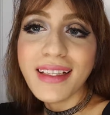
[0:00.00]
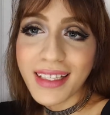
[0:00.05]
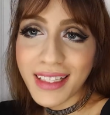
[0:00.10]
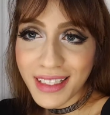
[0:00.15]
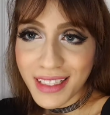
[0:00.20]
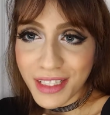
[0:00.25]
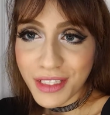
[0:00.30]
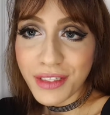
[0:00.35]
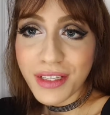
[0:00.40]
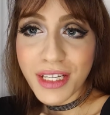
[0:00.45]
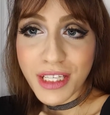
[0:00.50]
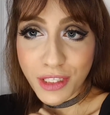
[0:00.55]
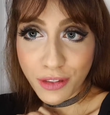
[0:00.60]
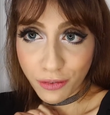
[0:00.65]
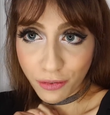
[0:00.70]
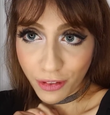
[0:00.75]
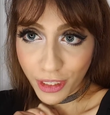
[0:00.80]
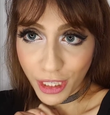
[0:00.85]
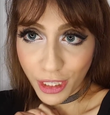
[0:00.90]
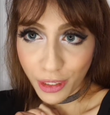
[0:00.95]
in today's
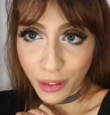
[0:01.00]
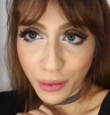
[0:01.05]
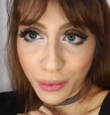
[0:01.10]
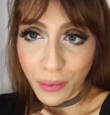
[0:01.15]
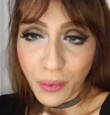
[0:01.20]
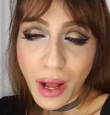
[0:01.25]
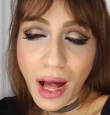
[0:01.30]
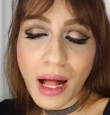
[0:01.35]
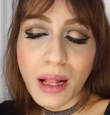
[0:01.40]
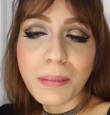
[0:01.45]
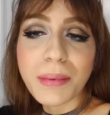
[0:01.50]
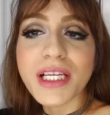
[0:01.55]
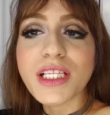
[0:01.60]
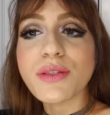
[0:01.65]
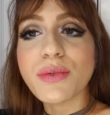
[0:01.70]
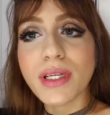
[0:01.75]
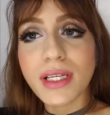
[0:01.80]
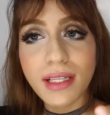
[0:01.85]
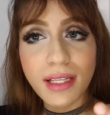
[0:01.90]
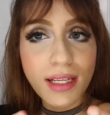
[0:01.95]
video I'll be
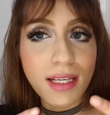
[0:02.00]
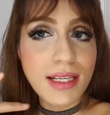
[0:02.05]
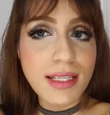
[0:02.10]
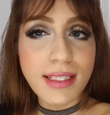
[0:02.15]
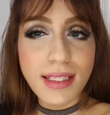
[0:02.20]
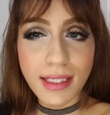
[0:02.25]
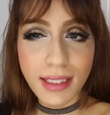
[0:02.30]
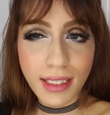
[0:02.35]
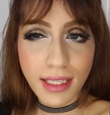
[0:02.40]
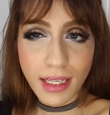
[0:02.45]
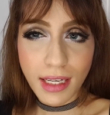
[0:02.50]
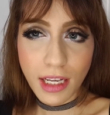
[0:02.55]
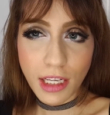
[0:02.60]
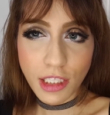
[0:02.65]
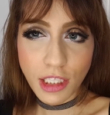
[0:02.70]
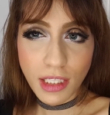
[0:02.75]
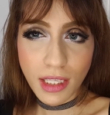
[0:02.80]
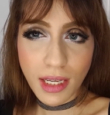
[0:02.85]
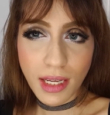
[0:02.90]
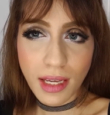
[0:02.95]
doing this Kina
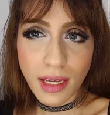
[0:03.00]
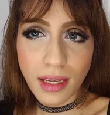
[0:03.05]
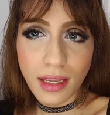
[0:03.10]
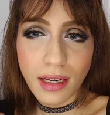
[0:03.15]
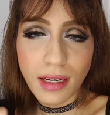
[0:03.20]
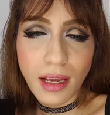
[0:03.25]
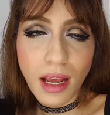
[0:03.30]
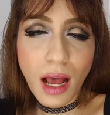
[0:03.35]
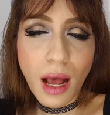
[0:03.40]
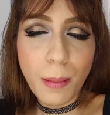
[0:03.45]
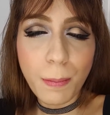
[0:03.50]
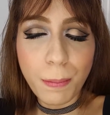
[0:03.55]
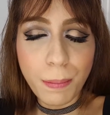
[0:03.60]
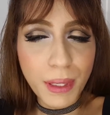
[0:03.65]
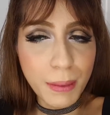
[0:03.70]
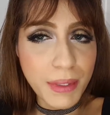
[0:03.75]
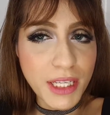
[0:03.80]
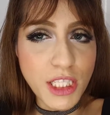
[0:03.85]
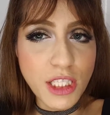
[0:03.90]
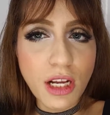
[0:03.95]
Shen
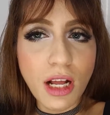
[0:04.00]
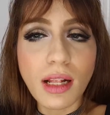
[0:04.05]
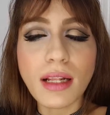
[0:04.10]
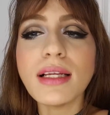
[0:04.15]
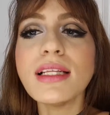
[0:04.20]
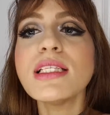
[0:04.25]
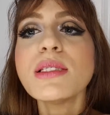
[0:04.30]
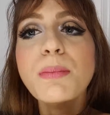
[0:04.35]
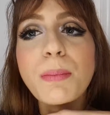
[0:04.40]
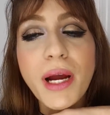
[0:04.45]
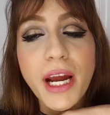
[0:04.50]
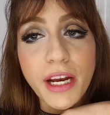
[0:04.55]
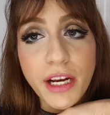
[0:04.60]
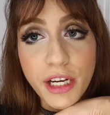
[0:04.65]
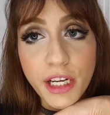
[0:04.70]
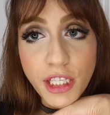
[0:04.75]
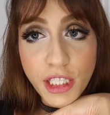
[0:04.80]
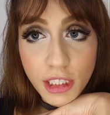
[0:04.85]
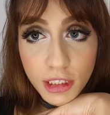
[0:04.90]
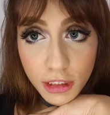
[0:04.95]
baby doll
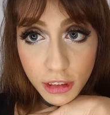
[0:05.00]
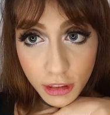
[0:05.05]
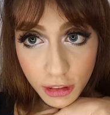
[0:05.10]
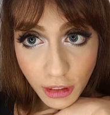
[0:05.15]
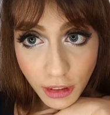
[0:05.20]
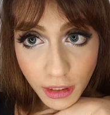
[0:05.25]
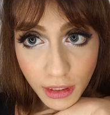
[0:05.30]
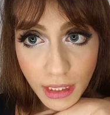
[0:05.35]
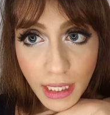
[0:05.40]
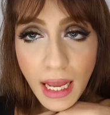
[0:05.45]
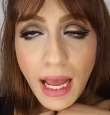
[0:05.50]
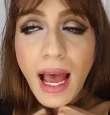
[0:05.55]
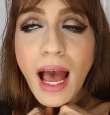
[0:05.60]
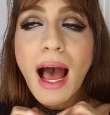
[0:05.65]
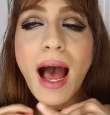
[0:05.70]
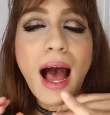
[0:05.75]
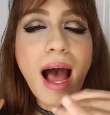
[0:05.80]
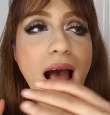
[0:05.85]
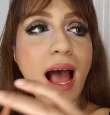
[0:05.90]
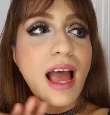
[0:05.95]
inspired look.
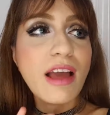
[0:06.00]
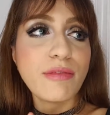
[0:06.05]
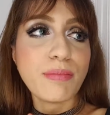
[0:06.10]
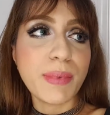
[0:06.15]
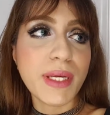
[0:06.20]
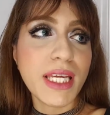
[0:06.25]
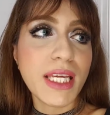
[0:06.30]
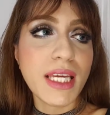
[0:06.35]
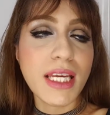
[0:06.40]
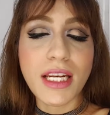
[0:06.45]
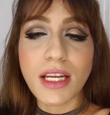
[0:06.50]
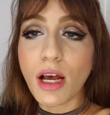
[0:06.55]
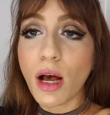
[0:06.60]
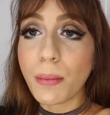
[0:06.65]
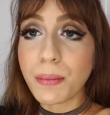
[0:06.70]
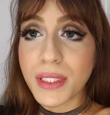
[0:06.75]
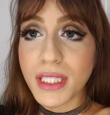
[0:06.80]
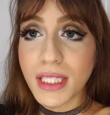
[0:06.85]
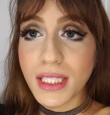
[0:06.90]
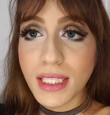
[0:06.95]
I've been
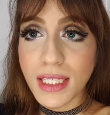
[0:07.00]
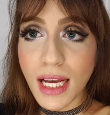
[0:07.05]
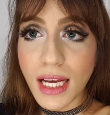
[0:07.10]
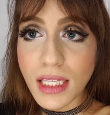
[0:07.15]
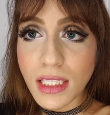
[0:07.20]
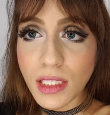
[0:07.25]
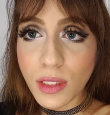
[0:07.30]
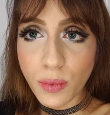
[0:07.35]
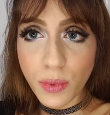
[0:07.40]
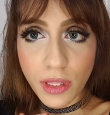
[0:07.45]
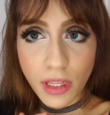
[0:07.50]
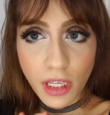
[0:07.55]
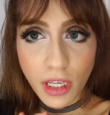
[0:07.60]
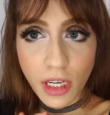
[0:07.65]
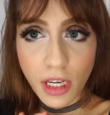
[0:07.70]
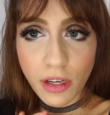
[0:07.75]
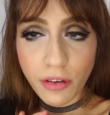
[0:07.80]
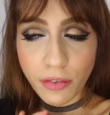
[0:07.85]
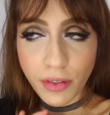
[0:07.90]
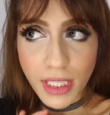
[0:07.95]
obsessed with
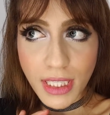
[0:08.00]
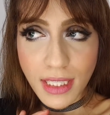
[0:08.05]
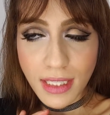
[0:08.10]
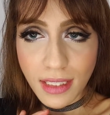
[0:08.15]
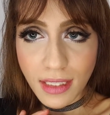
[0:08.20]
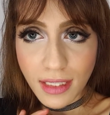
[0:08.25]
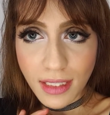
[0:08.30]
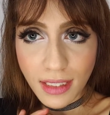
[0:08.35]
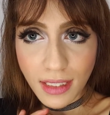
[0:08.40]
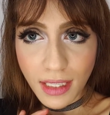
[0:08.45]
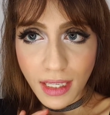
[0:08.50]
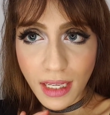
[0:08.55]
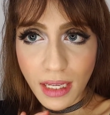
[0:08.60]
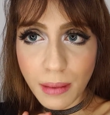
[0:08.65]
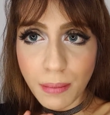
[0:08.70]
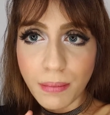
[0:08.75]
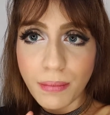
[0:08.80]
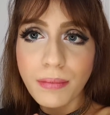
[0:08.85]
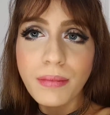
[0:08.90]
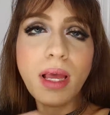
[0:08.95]
her
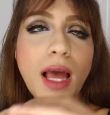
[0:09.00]
recently,